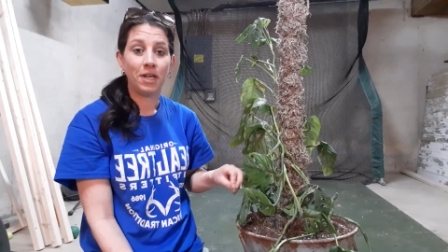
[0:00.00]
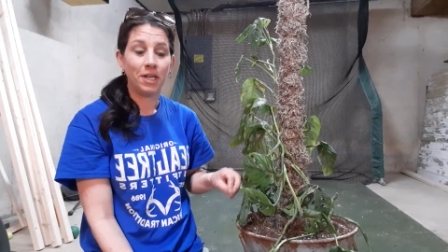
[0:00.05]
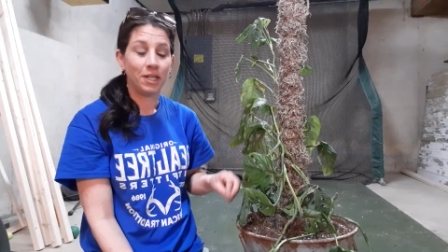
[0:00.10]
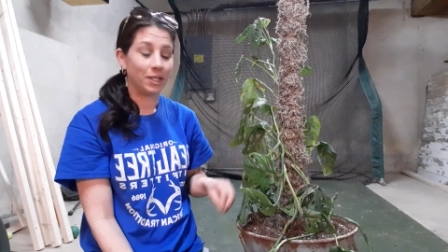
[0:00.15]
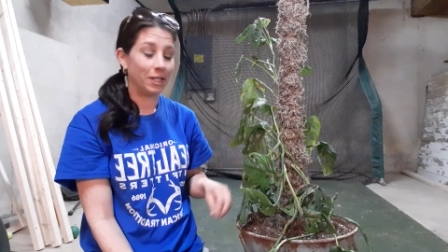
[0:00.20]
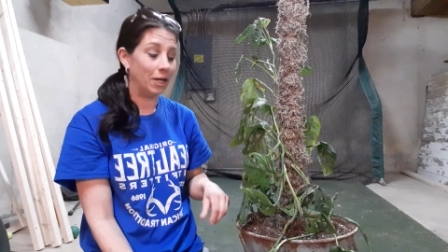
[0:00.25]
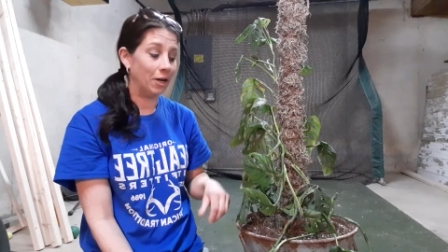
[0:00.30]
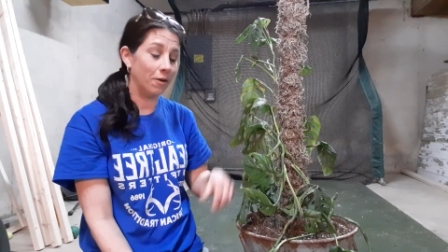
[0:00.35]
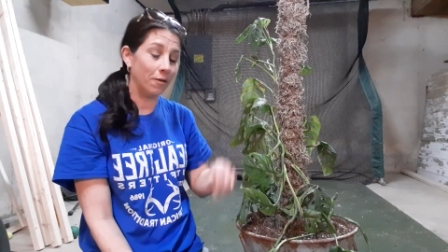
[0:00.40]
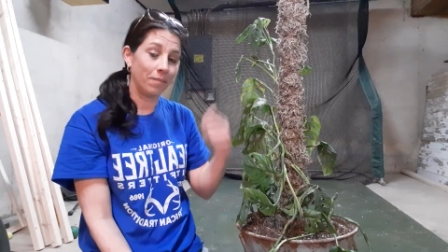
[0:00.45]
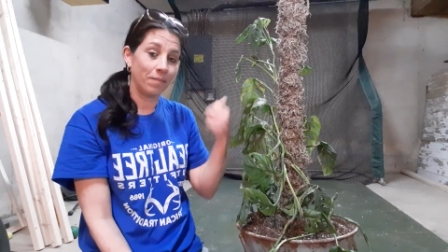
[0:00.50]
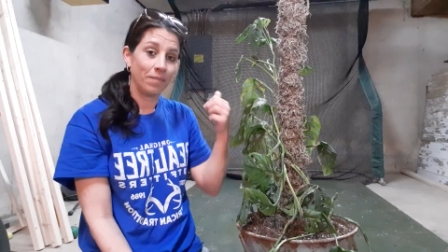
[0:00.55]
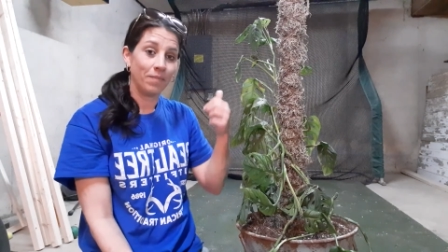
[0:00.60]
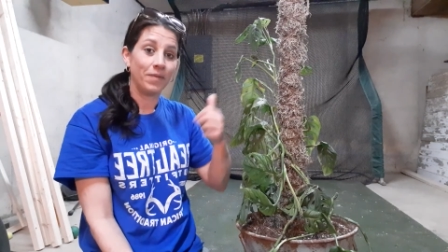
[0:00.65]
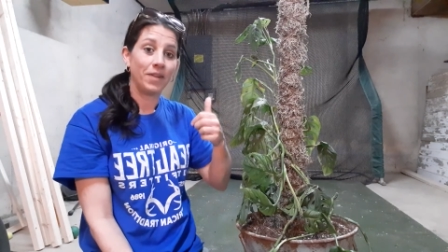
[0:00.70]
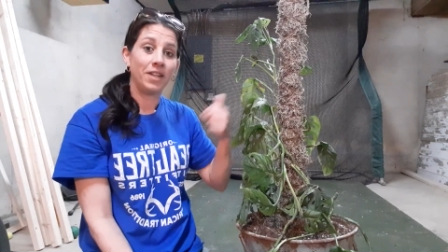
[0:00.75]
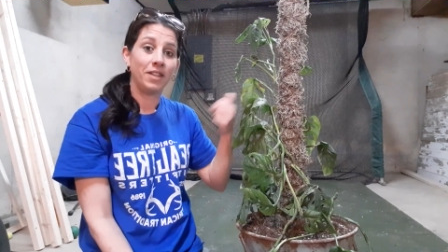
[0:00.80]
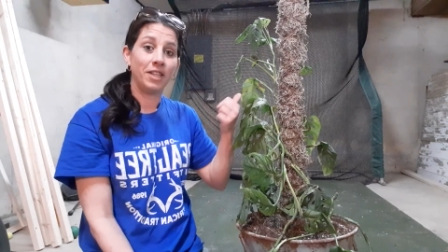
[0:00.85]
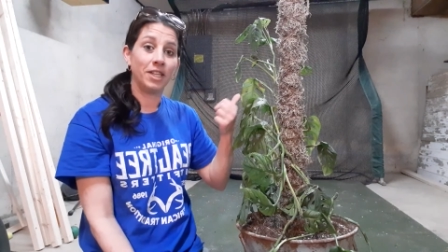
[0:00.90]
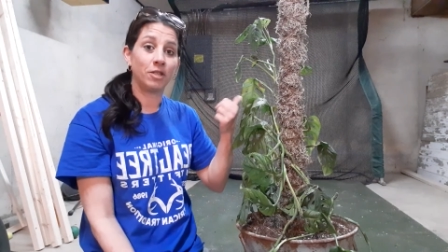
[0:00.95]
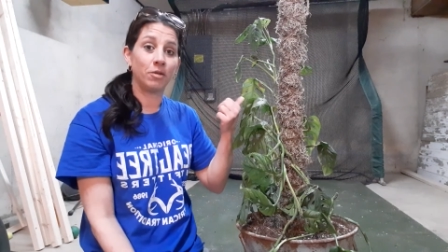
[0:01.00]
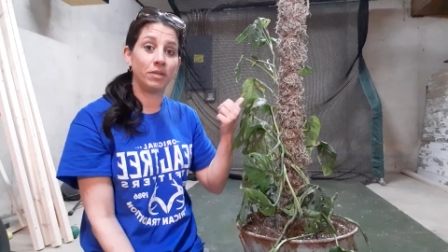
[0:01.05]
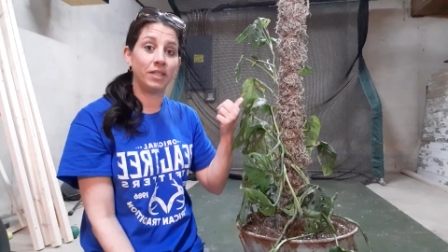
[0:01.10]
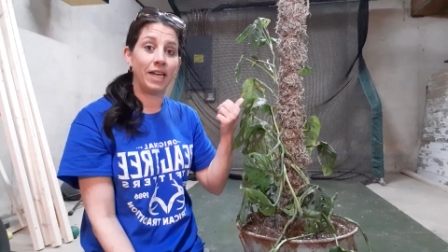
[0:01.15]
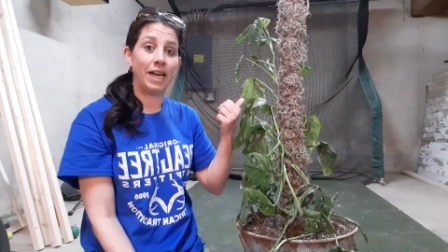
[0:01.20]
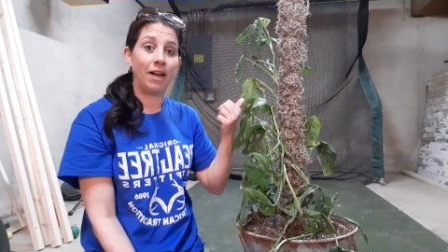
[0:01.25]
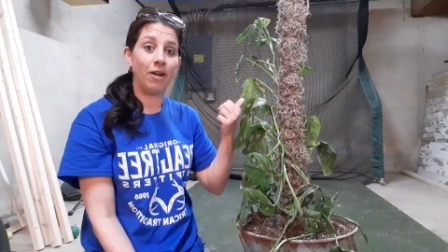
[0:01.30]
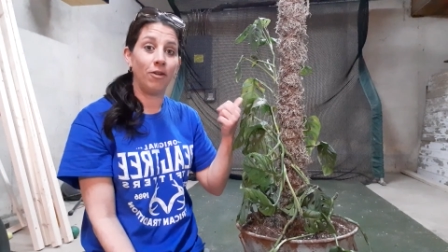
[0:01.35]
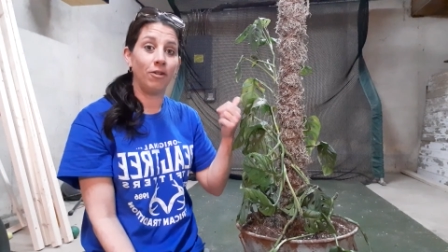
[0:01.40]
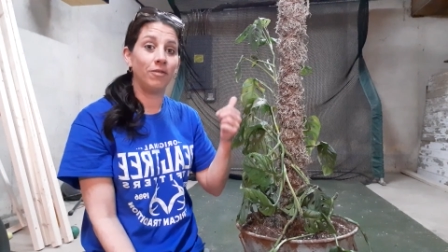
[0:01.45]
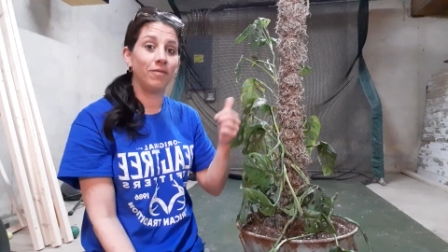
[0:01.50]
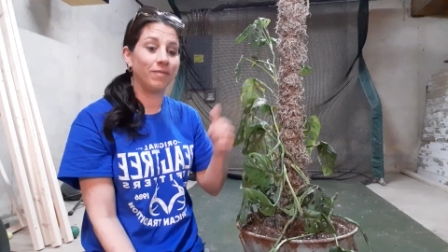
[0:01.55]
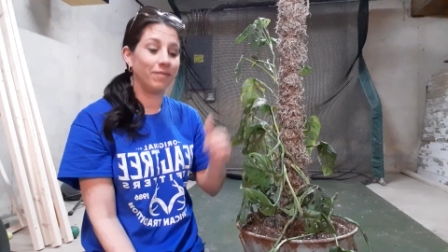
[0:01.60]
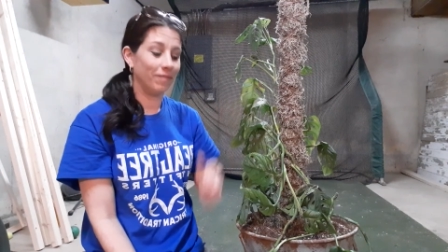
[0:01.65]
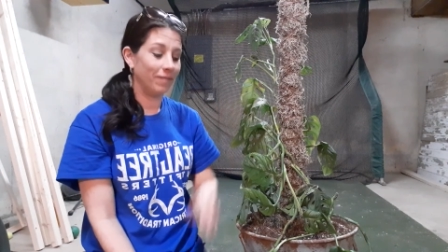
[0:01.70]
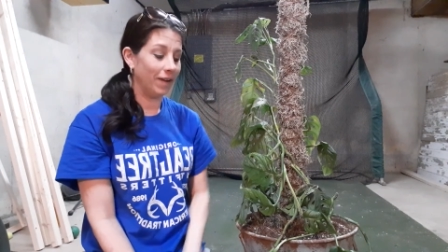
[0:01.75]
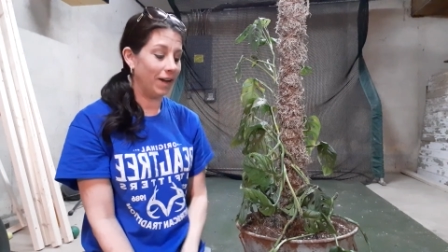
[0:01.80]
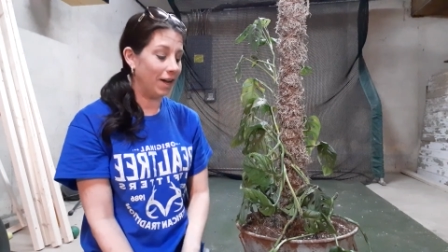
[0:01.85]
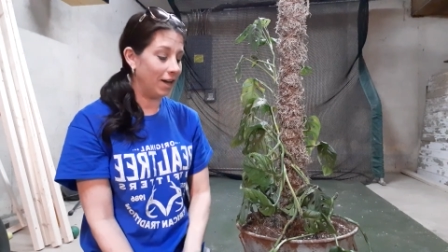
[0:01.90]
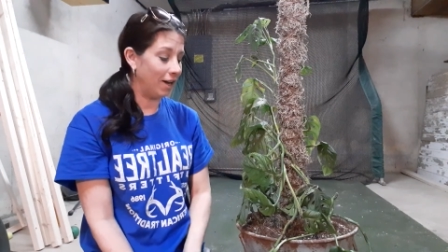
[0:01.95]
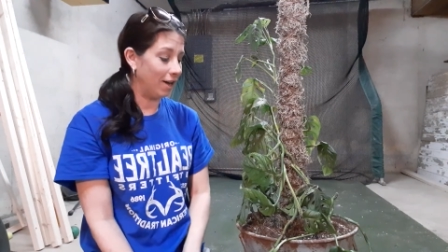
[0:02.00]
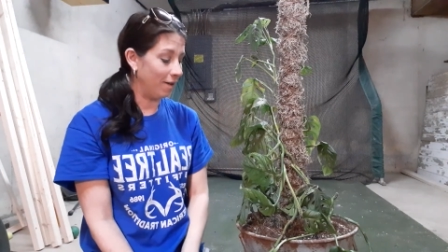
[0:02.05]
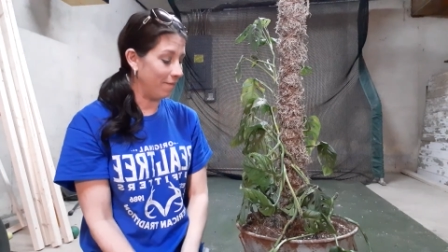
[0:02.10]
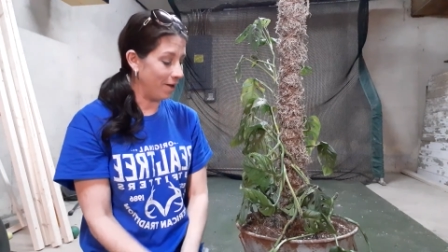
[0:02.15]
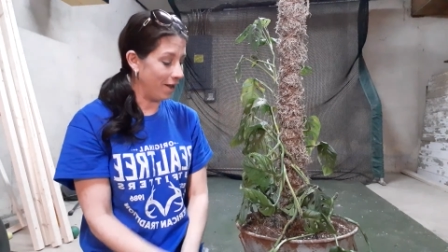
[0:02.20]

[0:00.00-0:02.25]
So this one's out. Um,